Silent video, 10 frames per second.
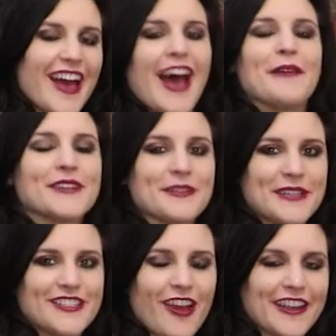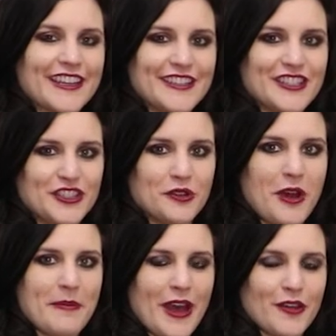I'm going to be talking to you
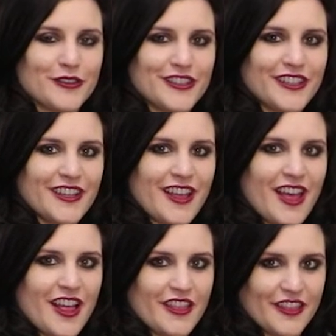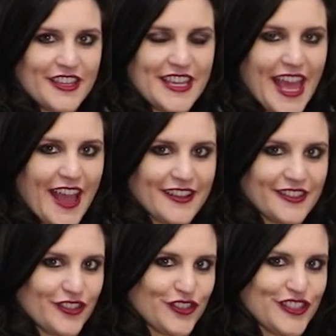about The
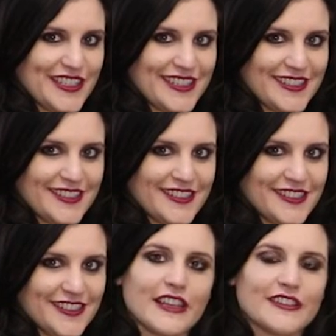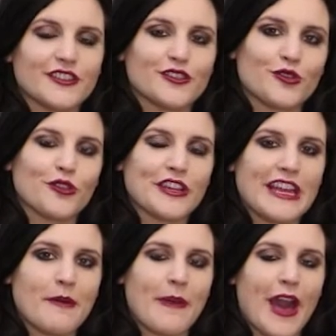Exorcist. It's a
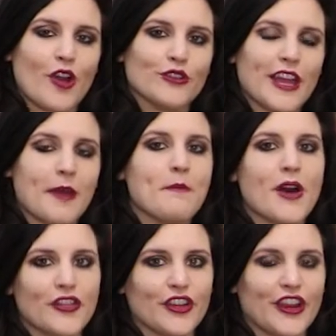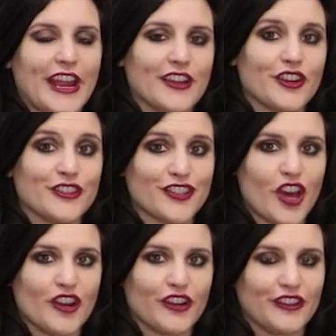story about a mother and her
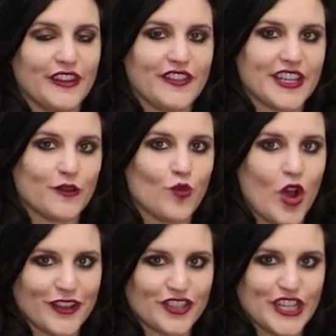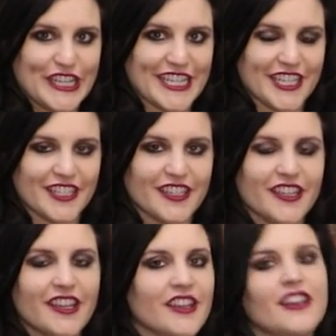daughter living in
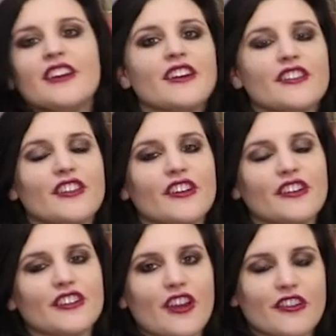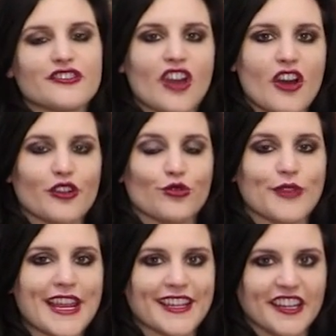Washington. The young daughter,
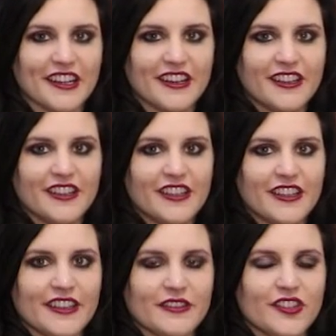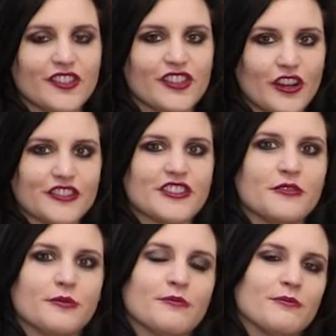Reagan, starts to